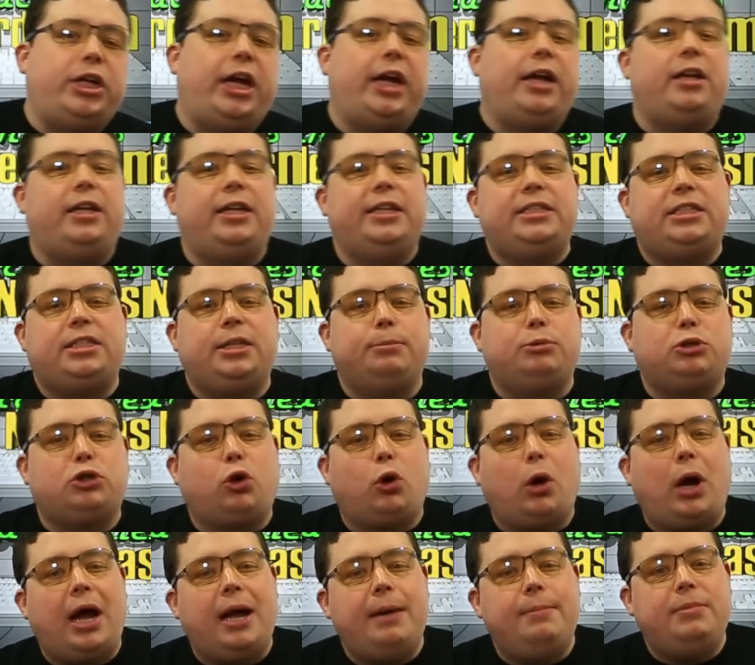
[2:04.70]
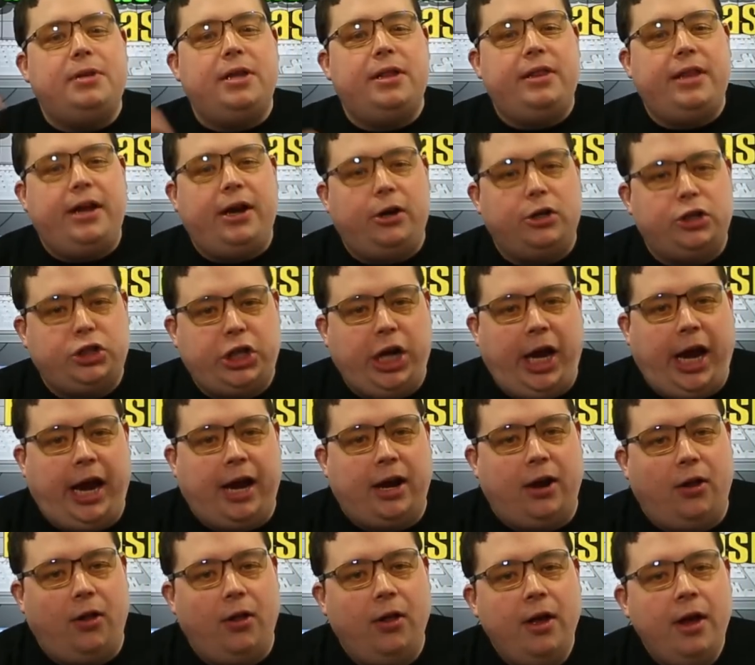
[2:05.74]
channel and subscribe to their
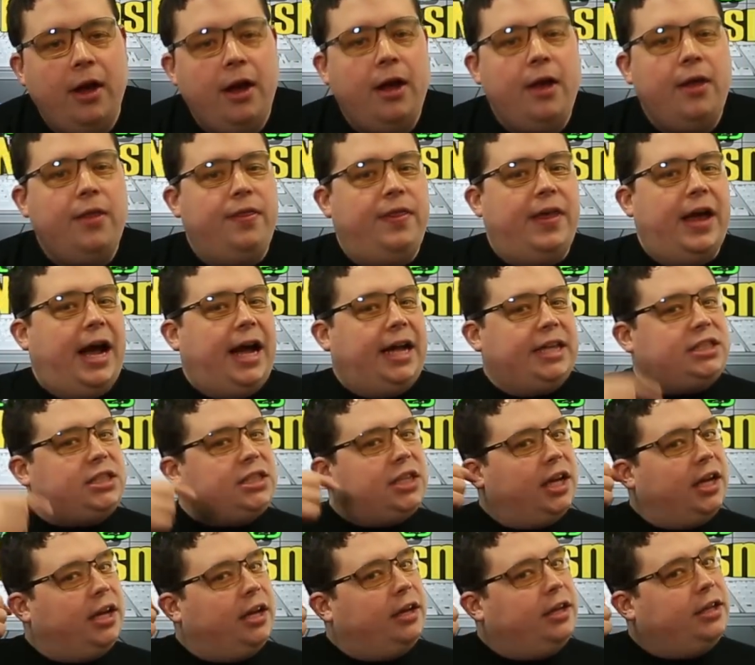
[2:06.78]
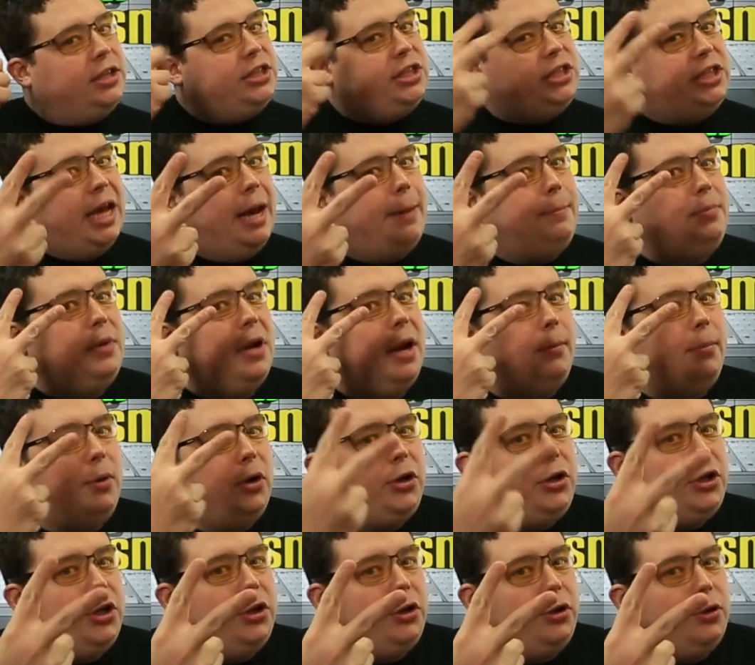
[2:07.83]
channel. That's step number
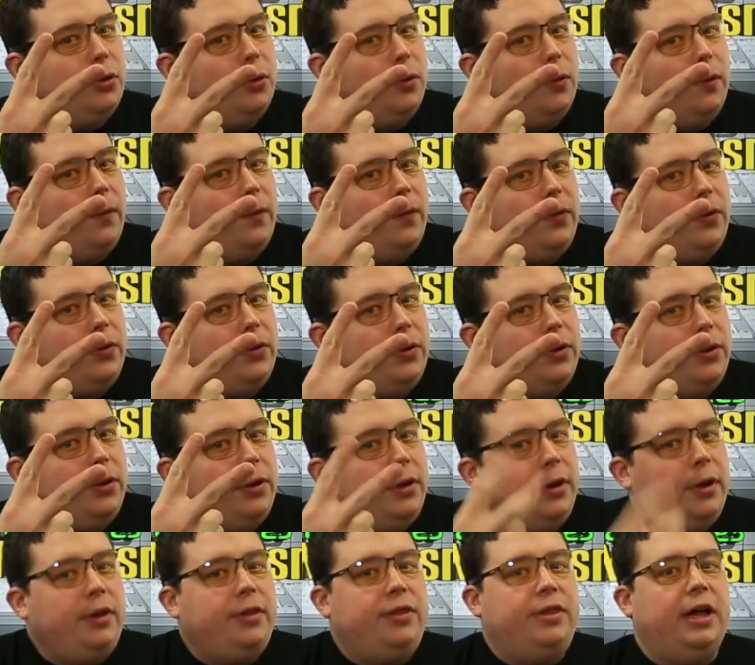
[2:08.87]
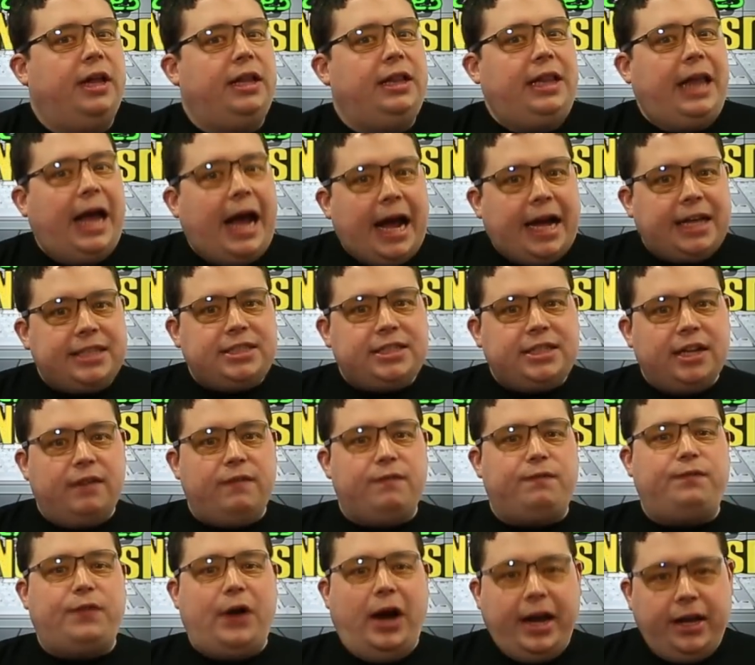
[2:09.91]
two. The last
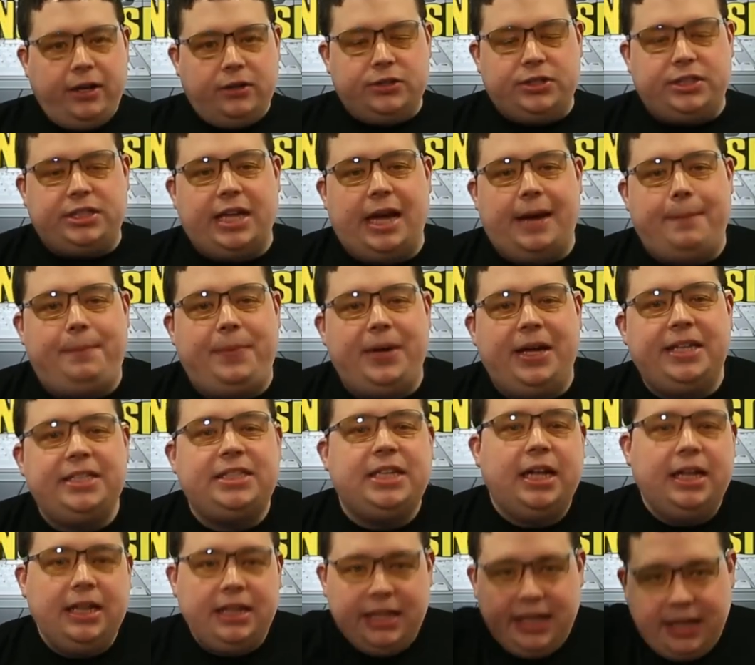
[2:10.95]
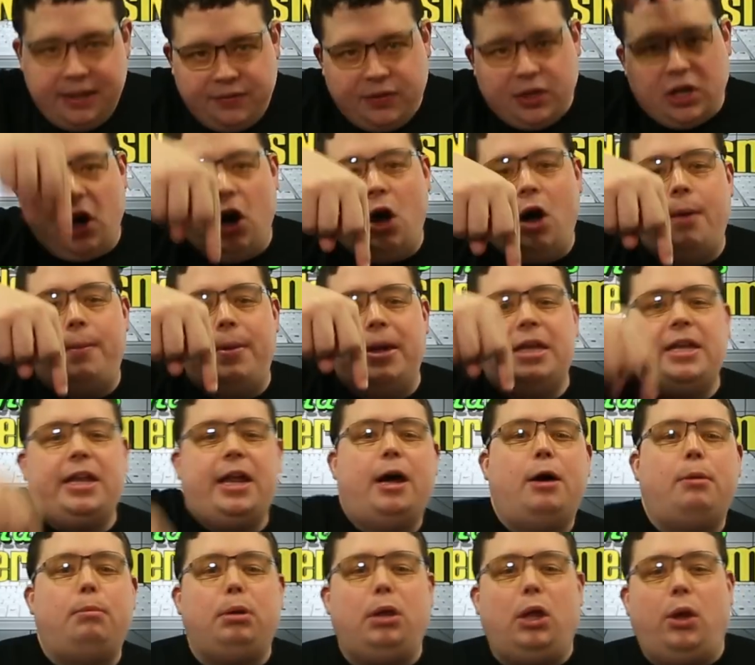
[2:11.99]
and final step is leave a comment
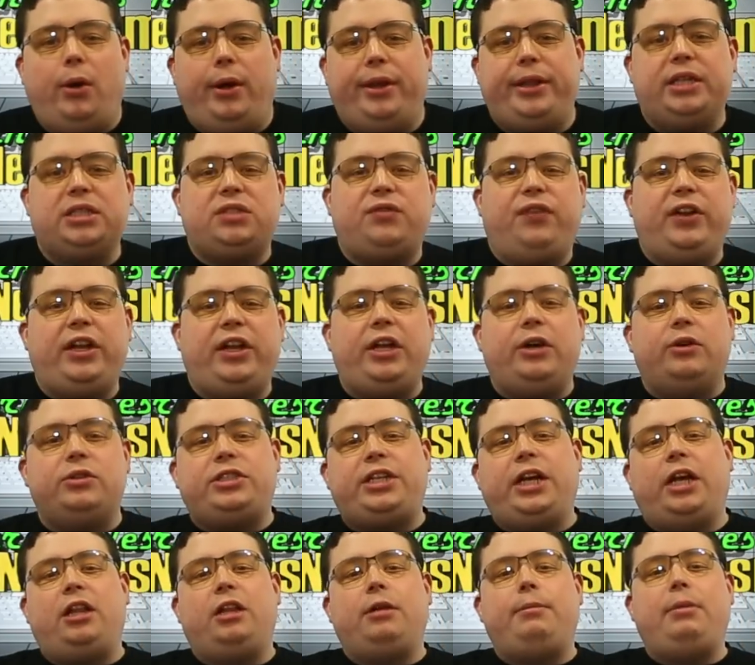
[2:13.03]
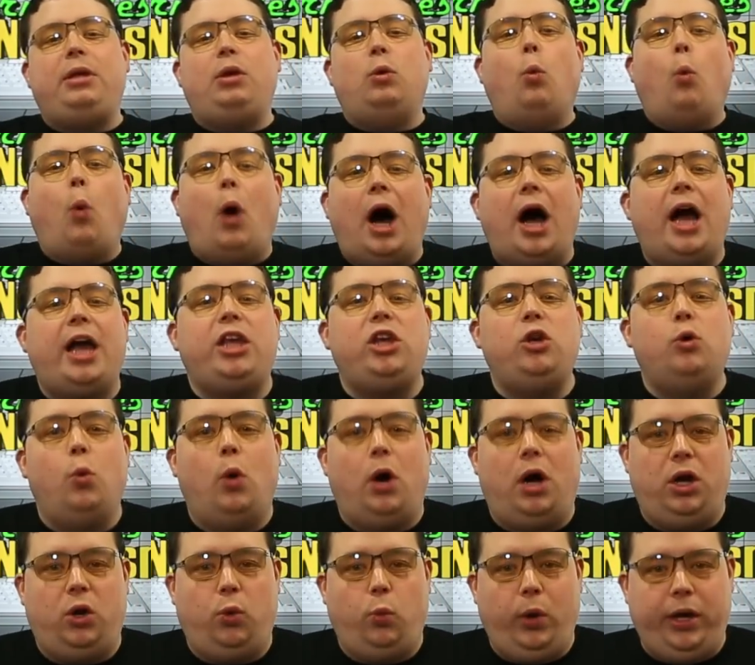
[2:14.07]
down below on this video telling me why you
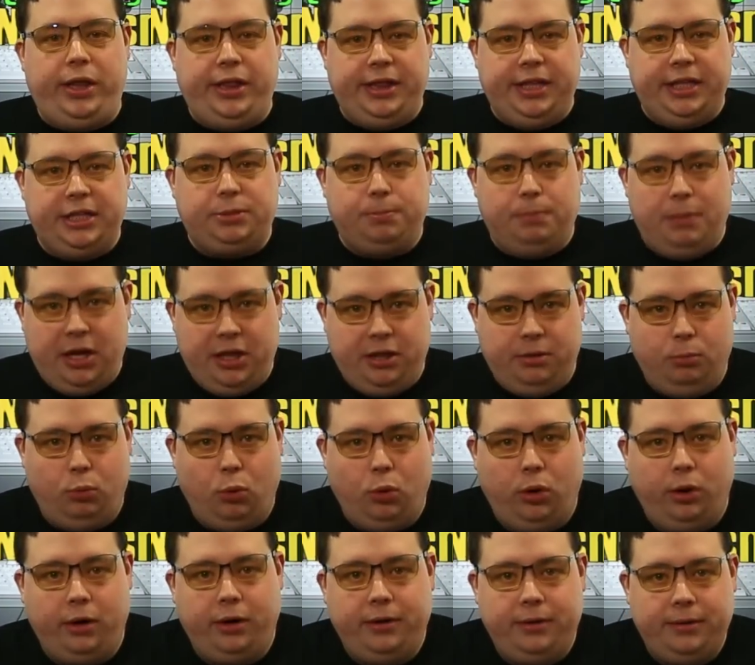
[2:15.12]
want to win this motherboard